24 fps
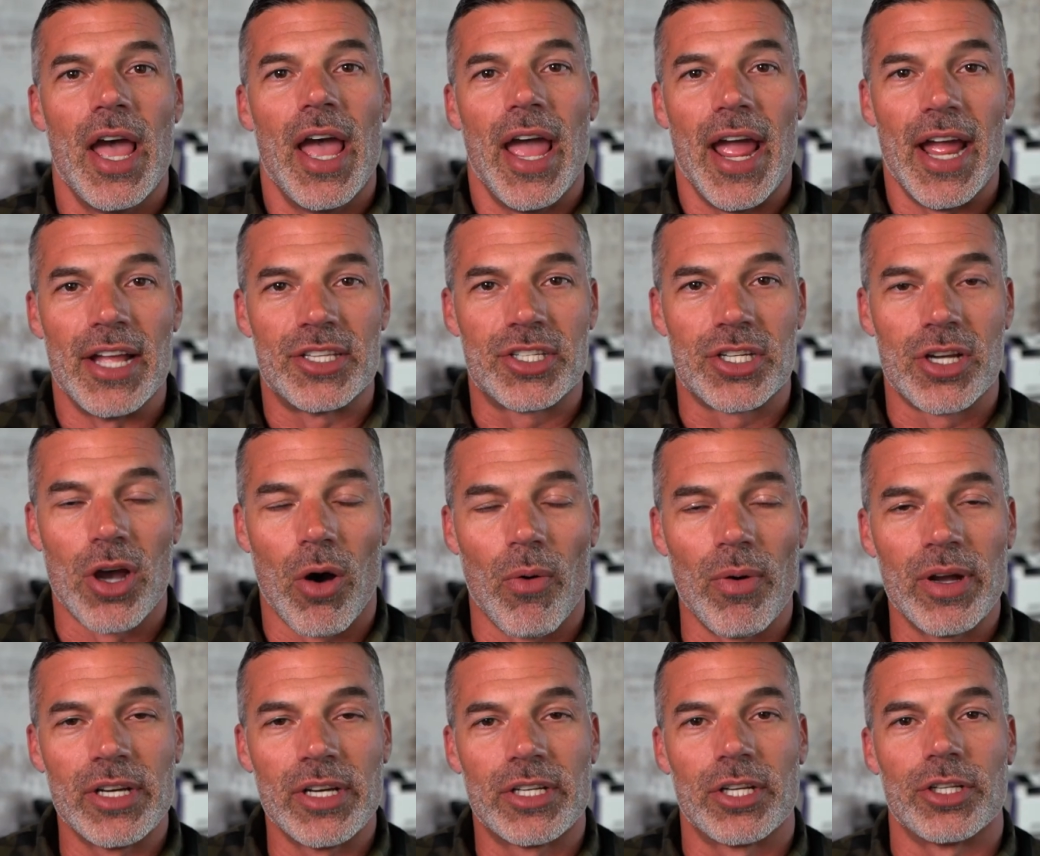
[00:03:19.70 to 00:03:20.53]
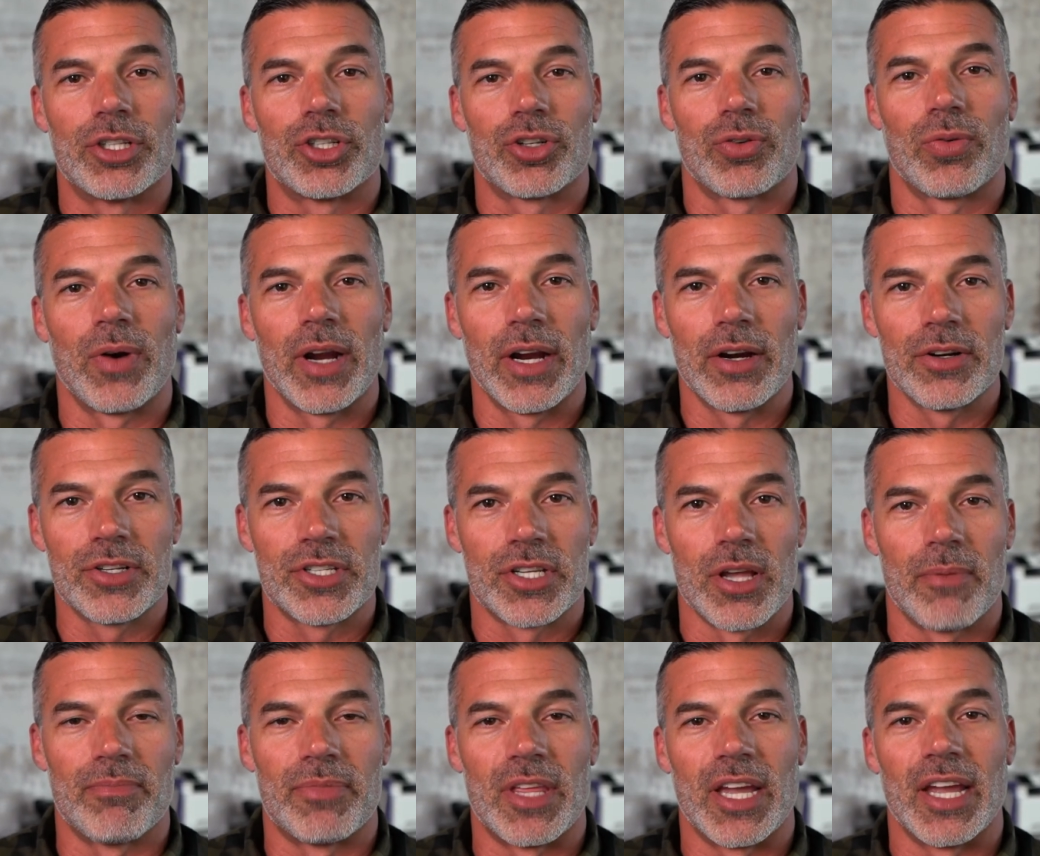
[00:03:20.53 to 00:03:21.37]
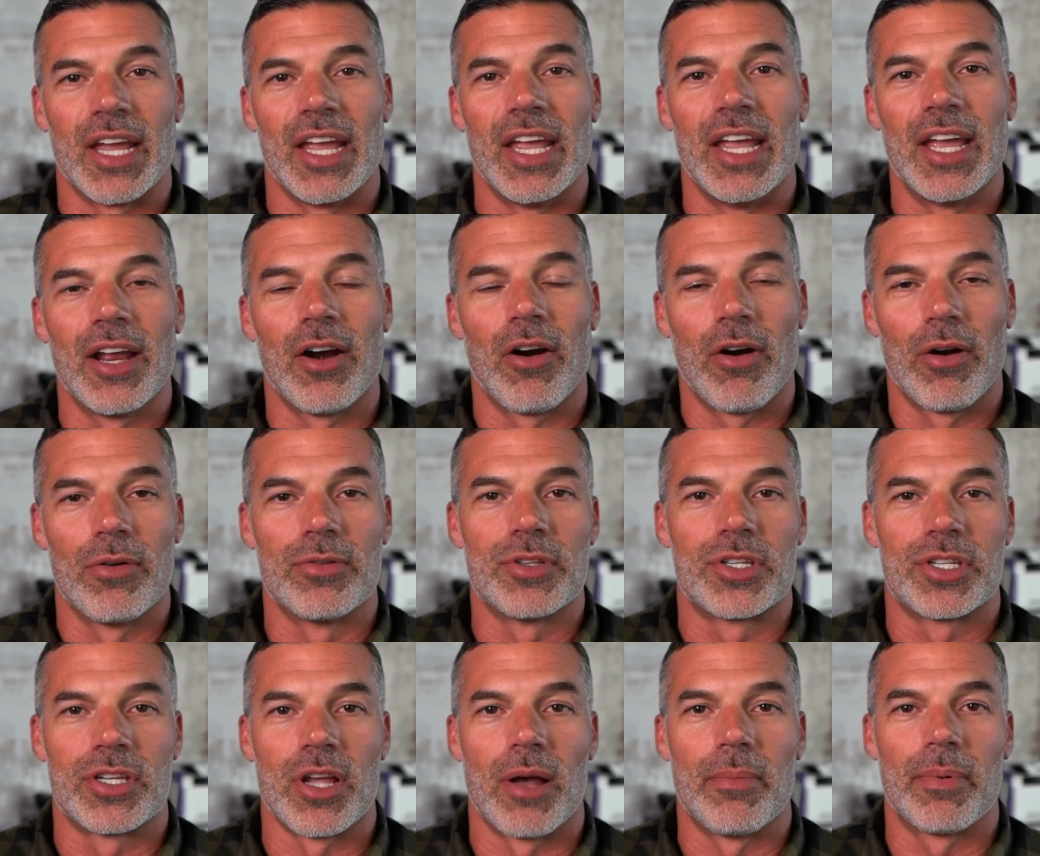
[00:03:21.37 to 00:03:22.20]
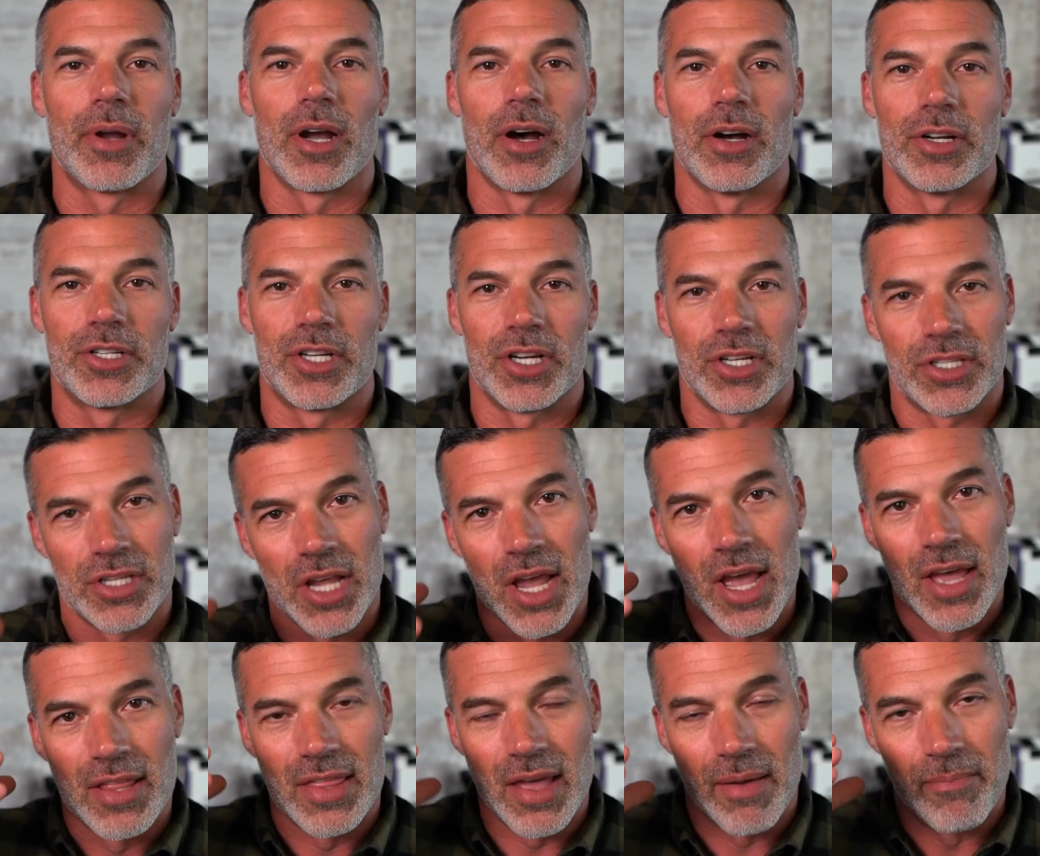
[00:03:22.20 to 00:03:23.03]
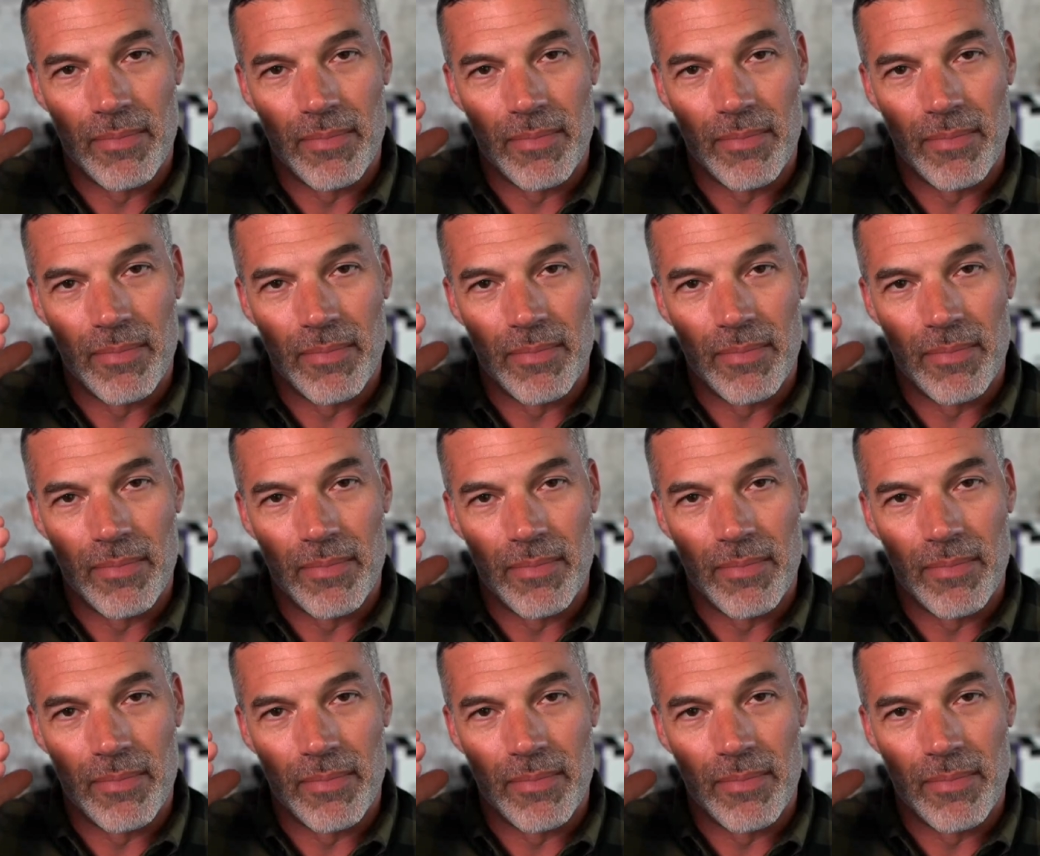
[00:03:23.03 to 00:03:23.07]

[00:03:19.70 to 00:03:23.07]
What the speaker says: it's going to trigger something in our own subconscious that